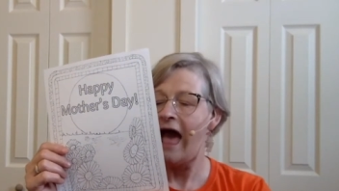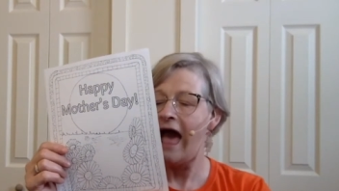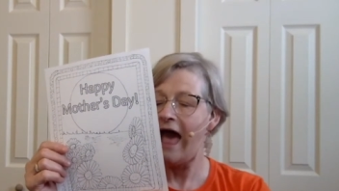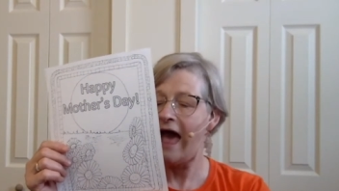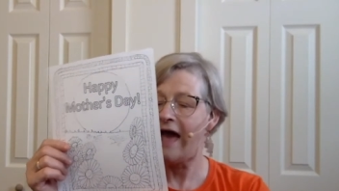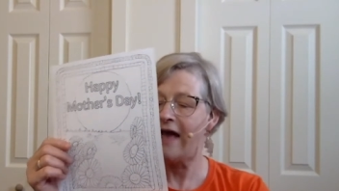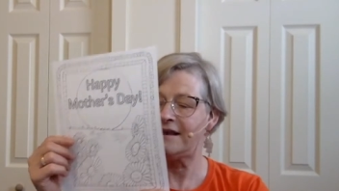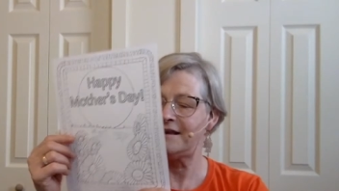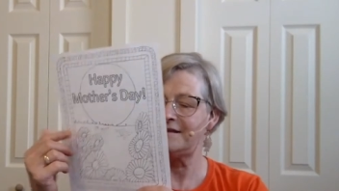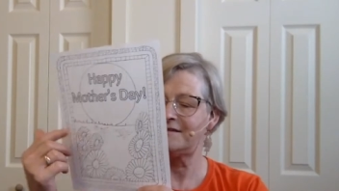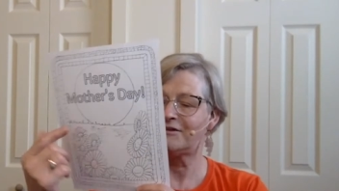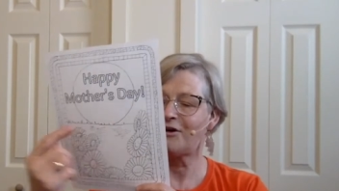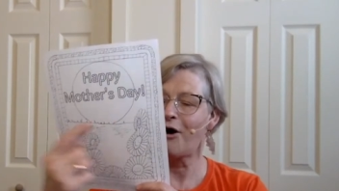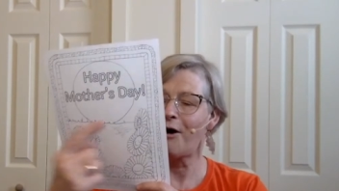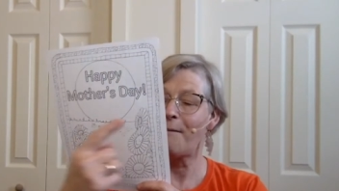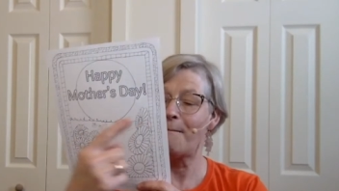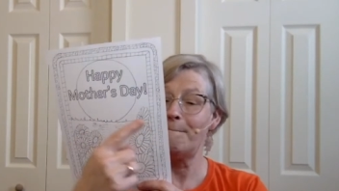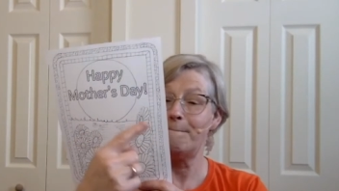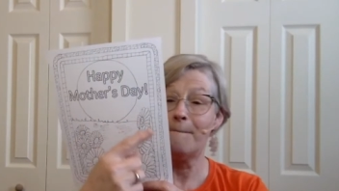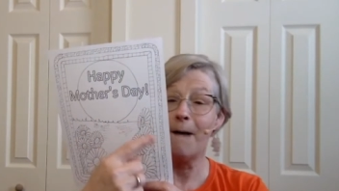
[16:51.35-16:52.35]
And it's
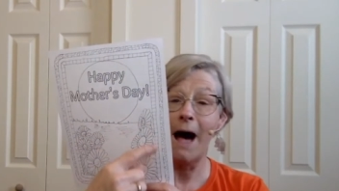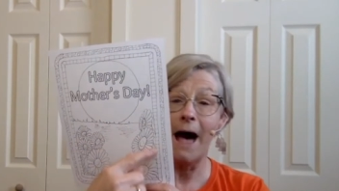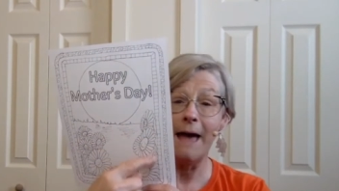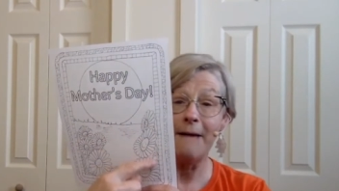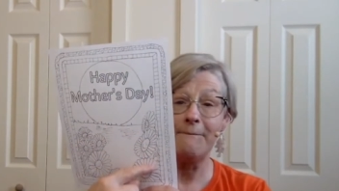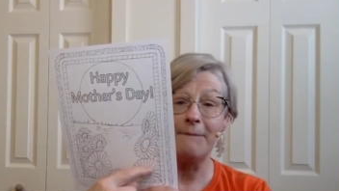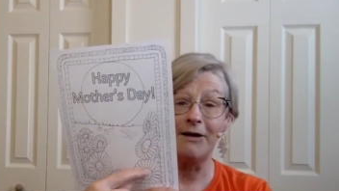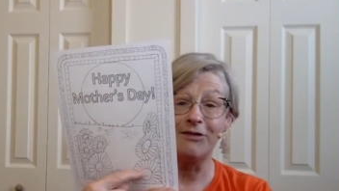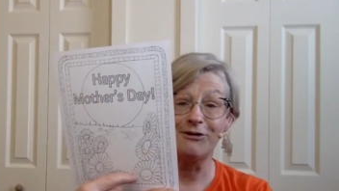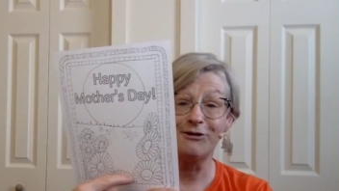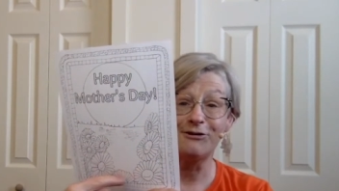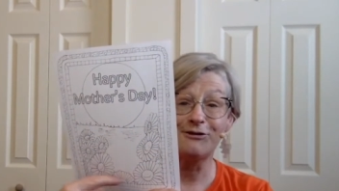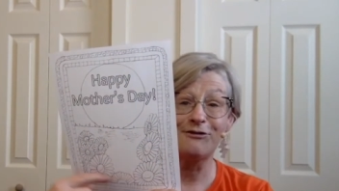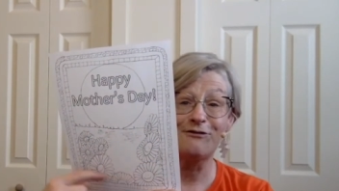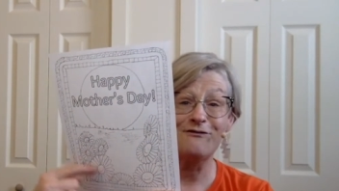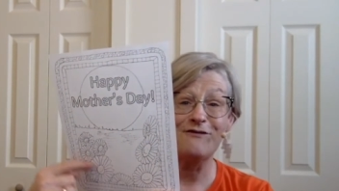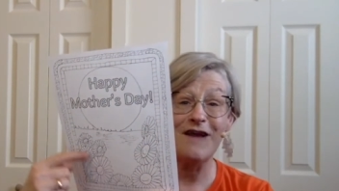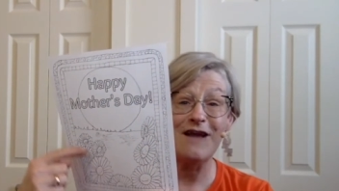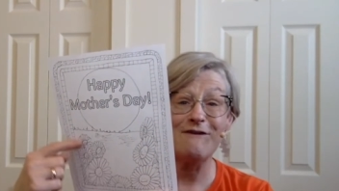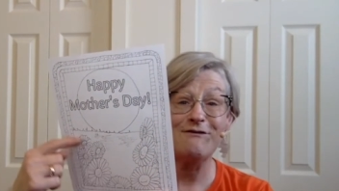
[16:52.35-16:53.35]
got my mother's
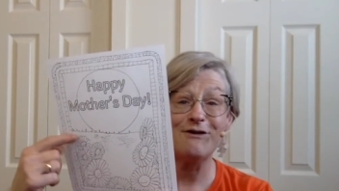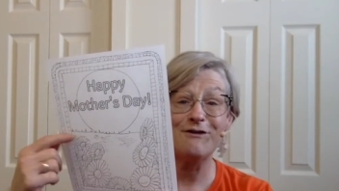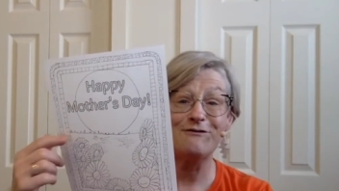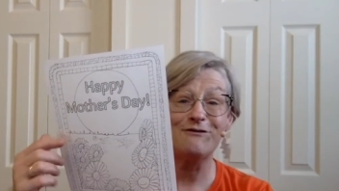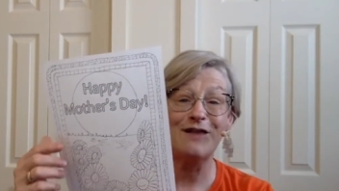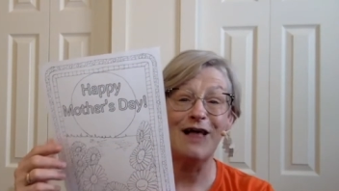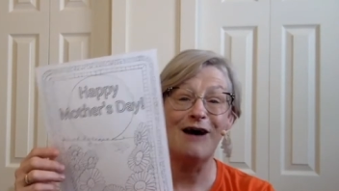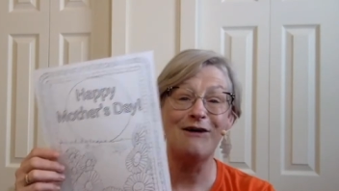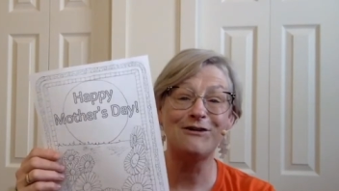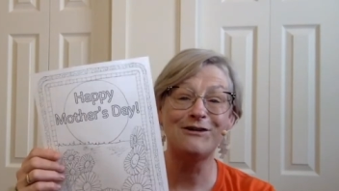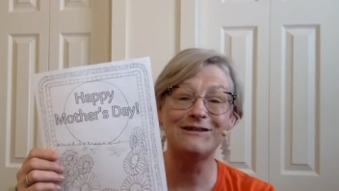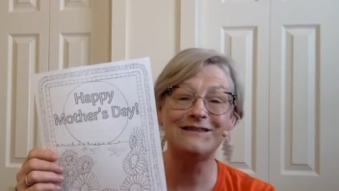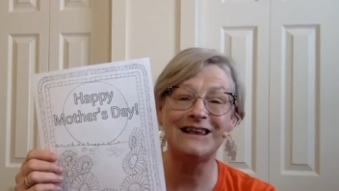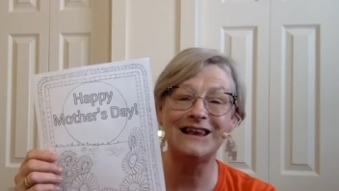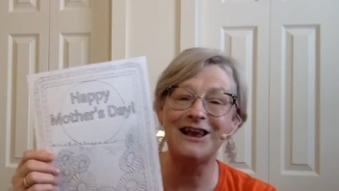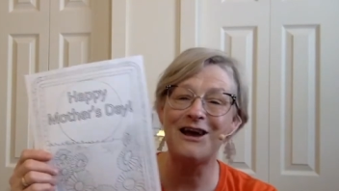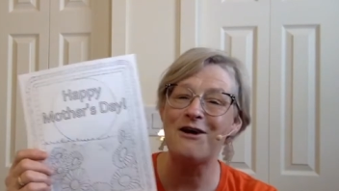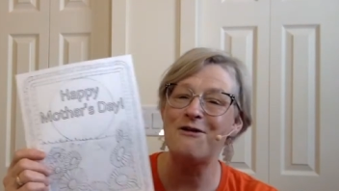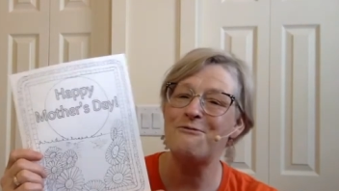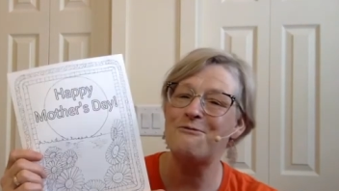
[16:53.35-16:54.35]
favorite flowers
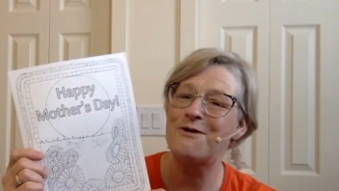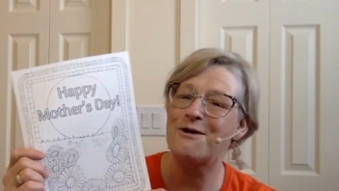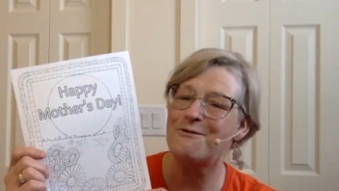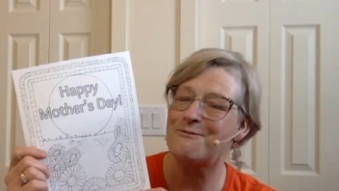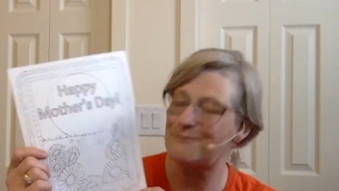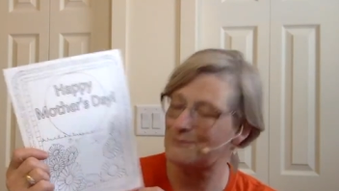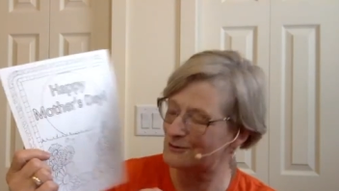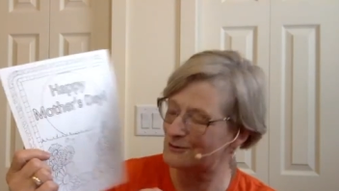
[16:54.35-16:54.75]
in it, which